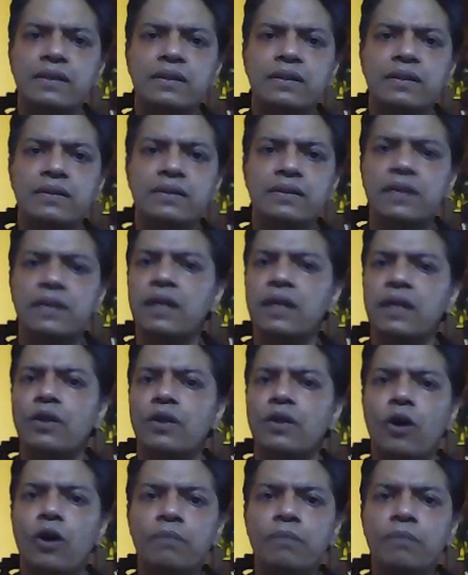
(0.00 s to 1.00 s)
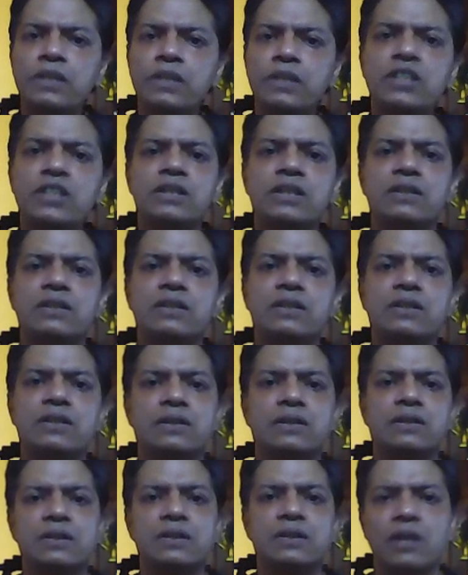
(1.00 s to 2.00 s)
the omniscience
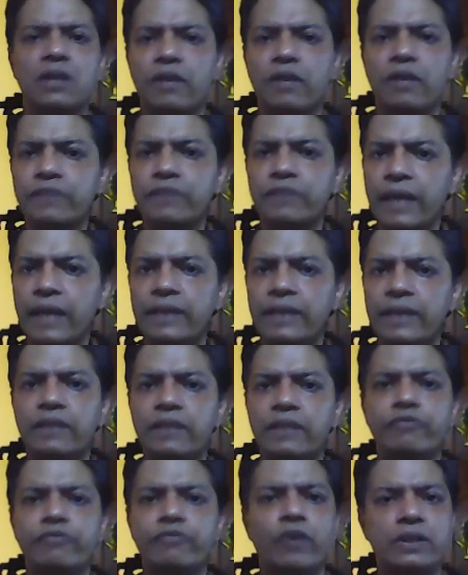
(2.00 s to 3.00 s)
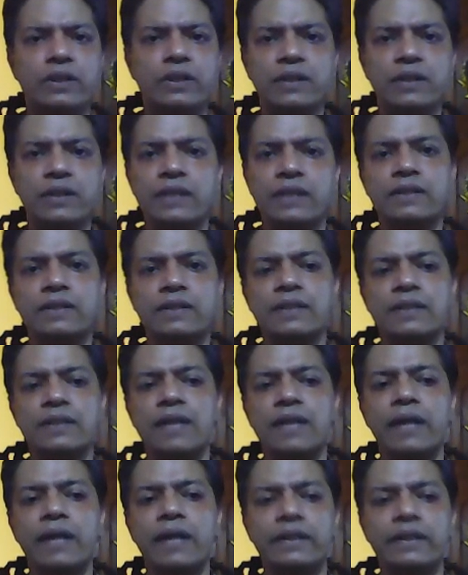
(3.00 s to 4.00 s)
of the narrative voice is
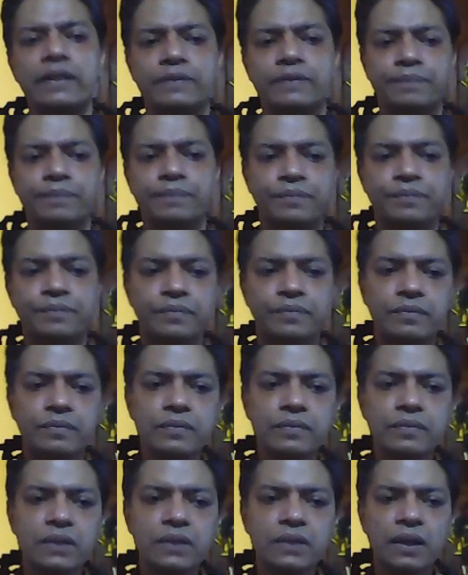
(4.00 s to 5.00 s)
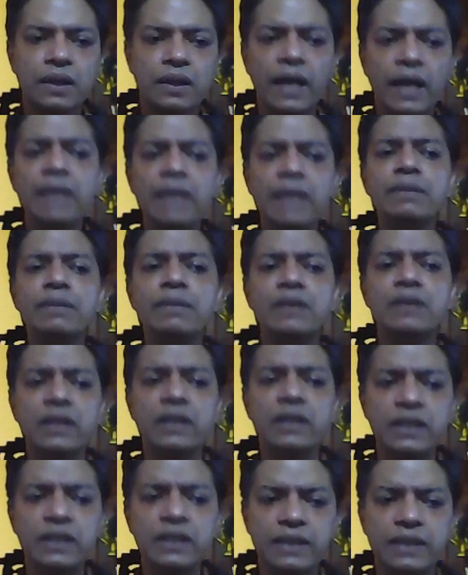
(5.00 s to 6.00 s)
discarded. Line number
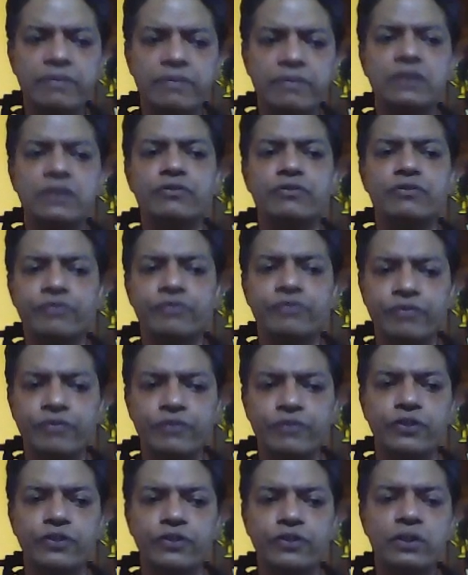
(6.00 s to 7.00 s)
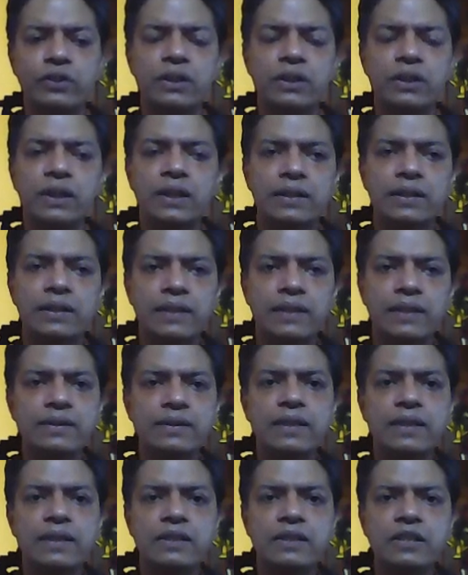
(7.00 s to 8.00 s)
37 to 54, there is an
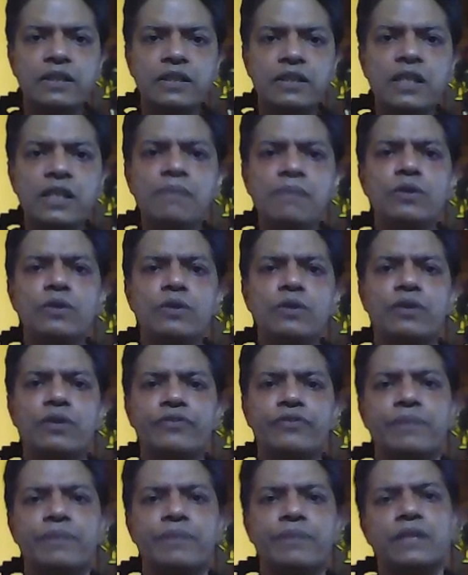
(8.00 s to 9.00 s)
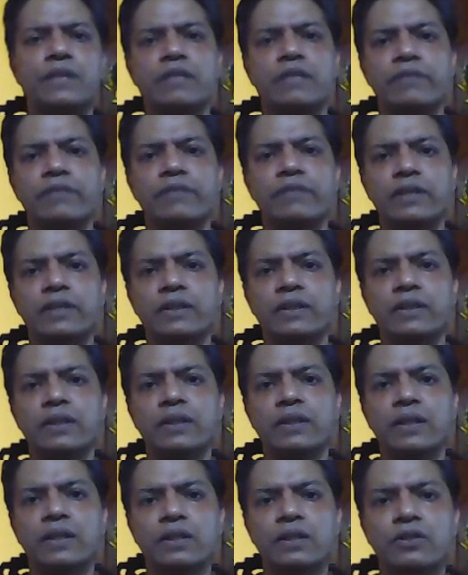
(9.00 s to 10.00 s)
extreme use of subjectivity.
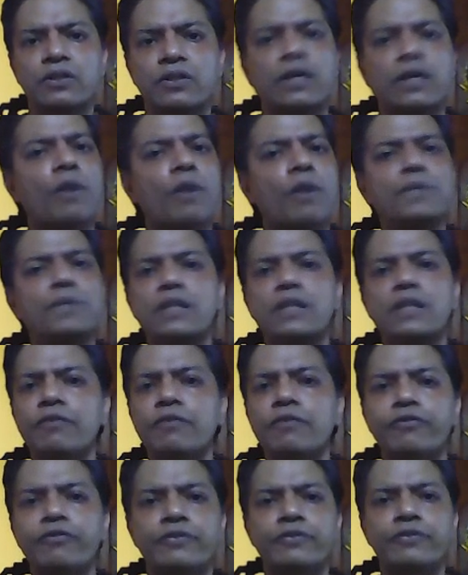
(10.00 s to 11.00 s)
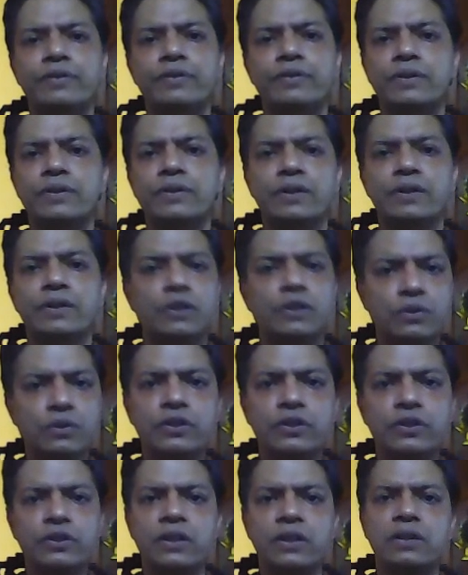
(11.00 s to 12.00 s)
So the objective,
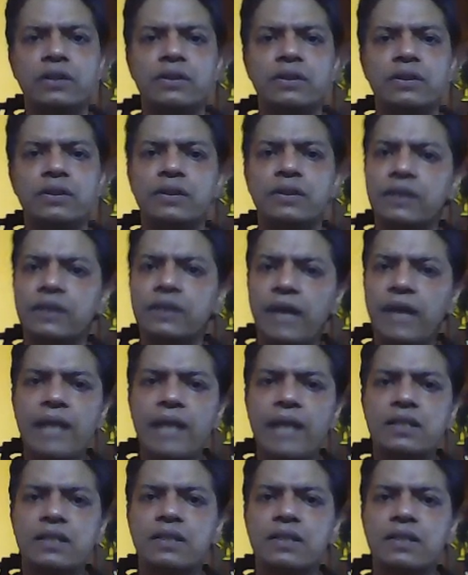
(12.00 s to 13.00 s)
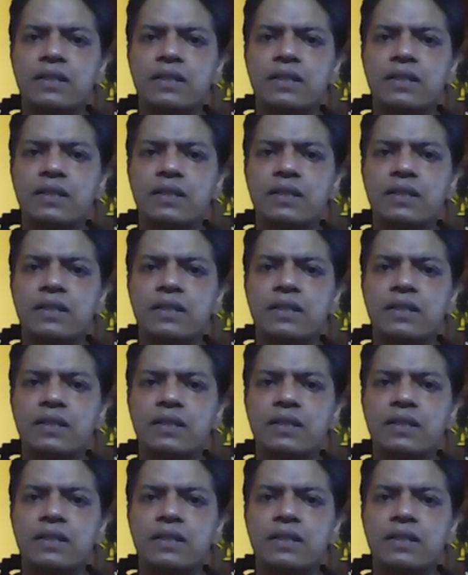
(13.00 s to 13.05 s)
neutral, detached,